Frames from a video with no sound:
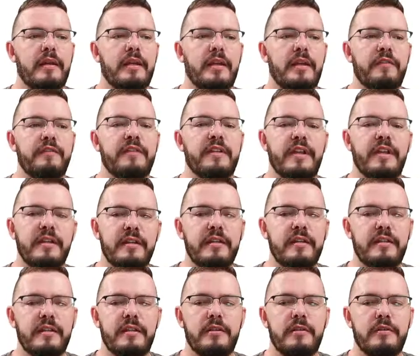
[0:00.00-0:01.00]
give
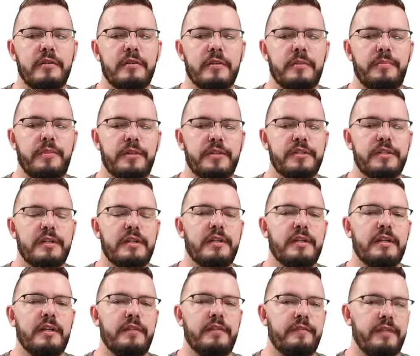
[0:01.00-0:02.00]
dignity to the person
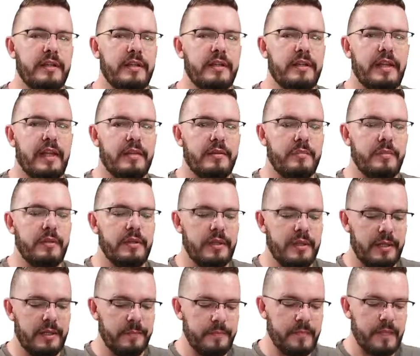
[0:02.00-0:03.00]
living in that
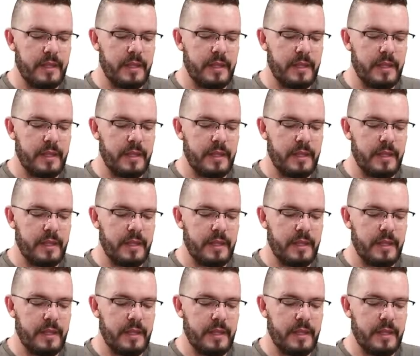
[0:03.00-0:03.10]
building,